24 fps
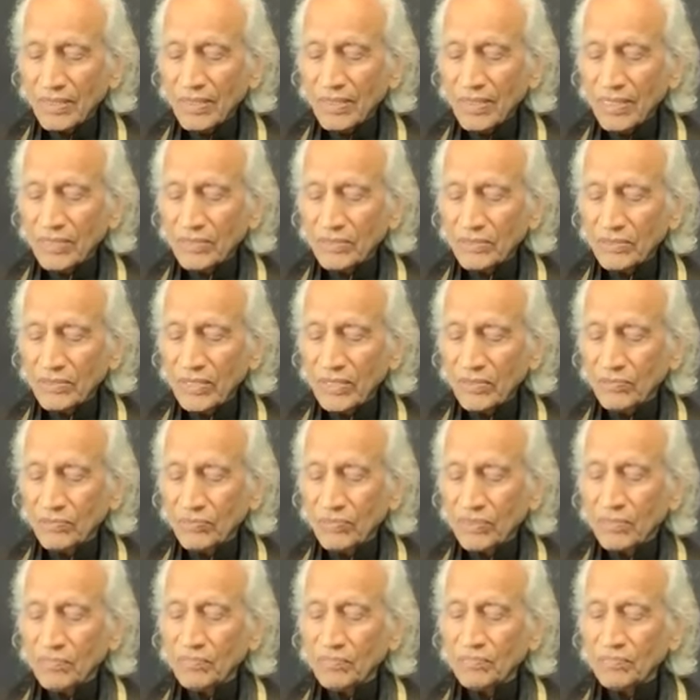And you have
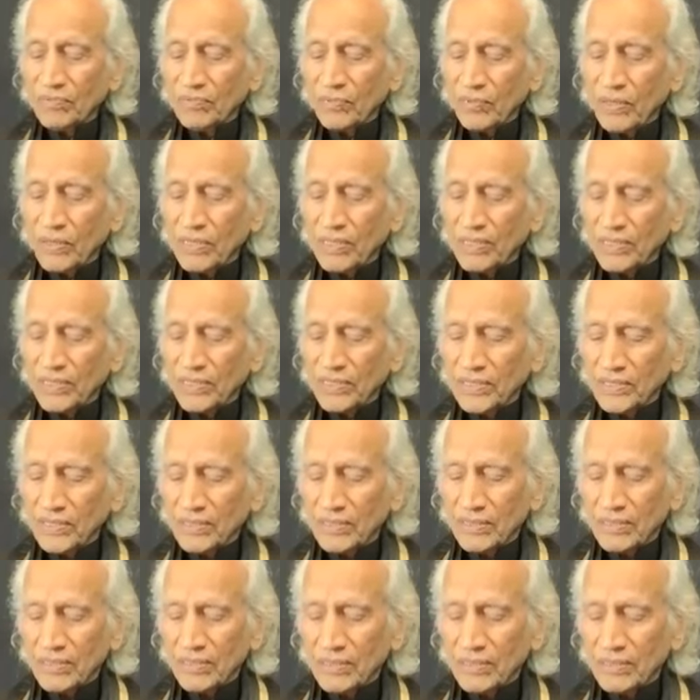come fully
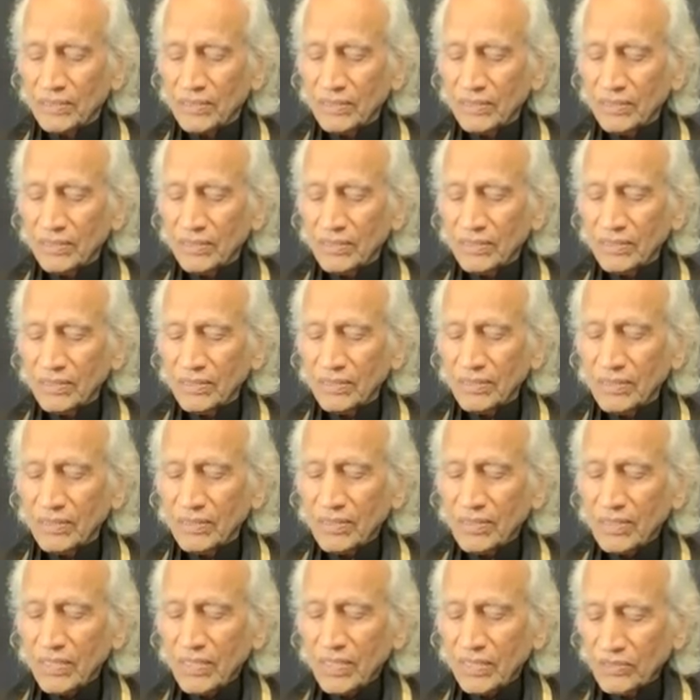
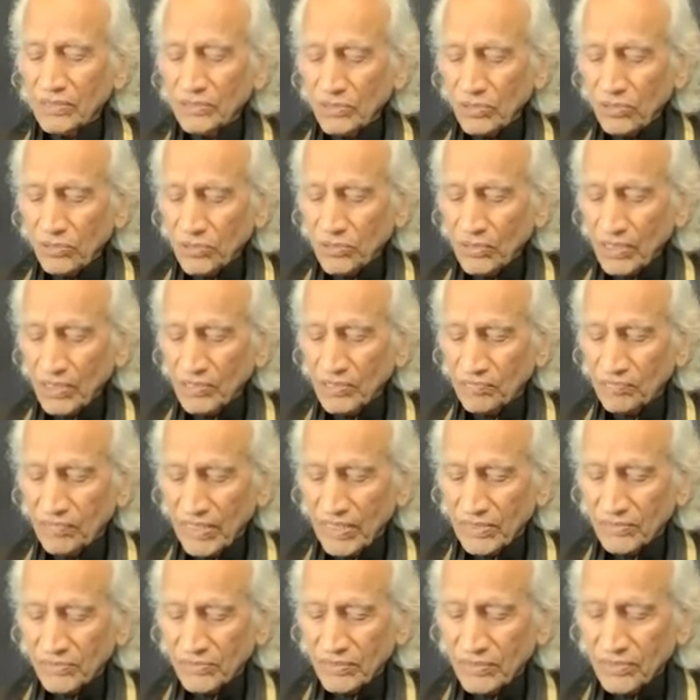and totally
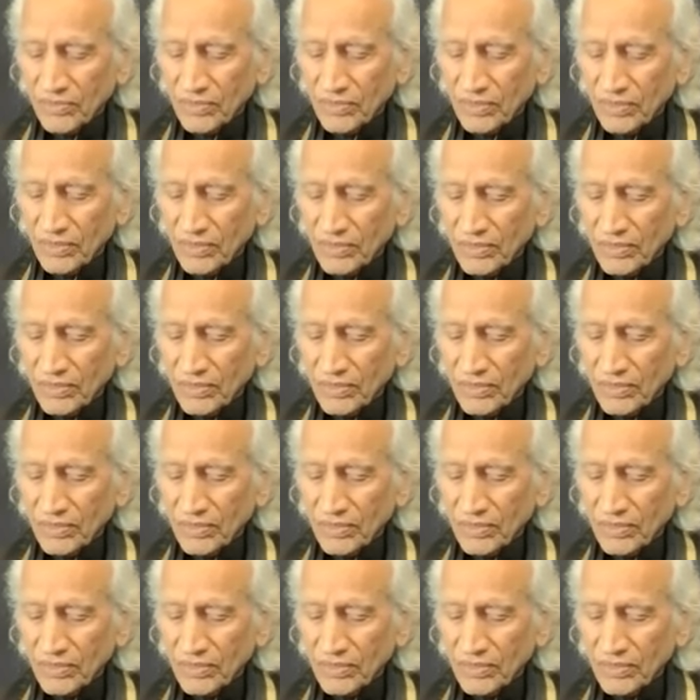present